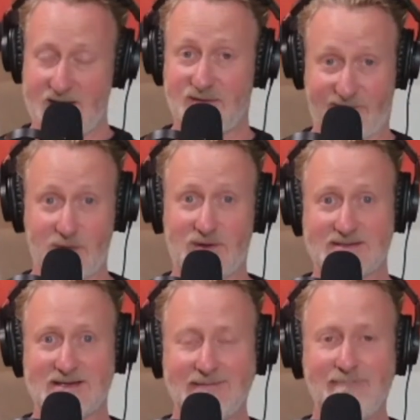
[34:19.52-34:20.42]

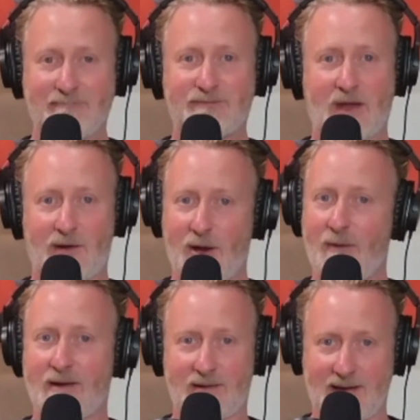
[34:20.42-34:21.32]
focusing and
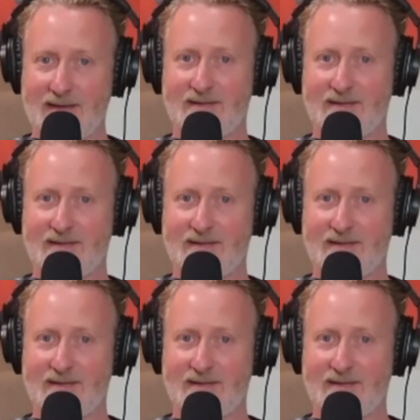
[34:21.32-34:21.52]
going, okay,